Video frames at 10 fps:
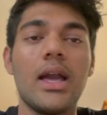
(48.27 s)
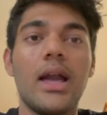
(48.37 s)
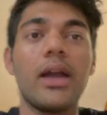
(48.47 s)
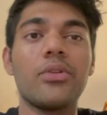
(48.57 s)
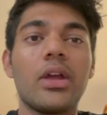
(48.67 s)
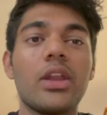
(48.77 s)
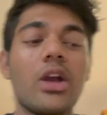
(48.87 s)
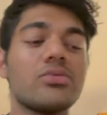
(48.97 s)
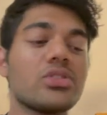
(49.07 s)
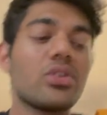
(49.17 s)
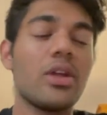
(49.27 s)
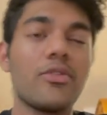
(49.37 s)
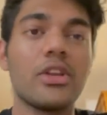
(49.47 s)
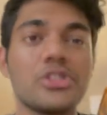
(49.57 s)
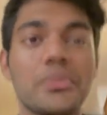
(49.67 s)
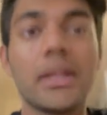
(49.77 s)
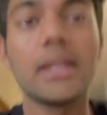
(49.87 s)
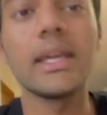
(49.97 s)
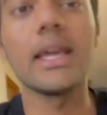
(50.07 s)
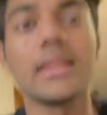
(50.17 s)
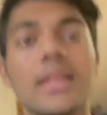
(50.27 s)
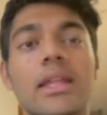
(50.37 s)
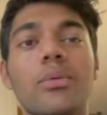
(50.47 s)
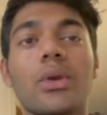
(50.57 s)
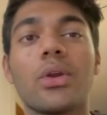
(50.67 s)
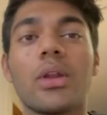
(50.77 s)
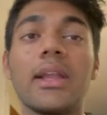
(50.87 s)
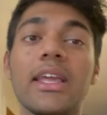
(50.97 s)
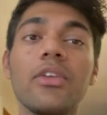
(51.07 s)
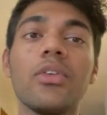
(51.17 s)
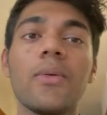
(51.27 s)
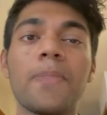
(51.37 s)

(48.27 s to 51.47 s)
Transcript: And right now I'm just going to finish my tea and then we're going to leave.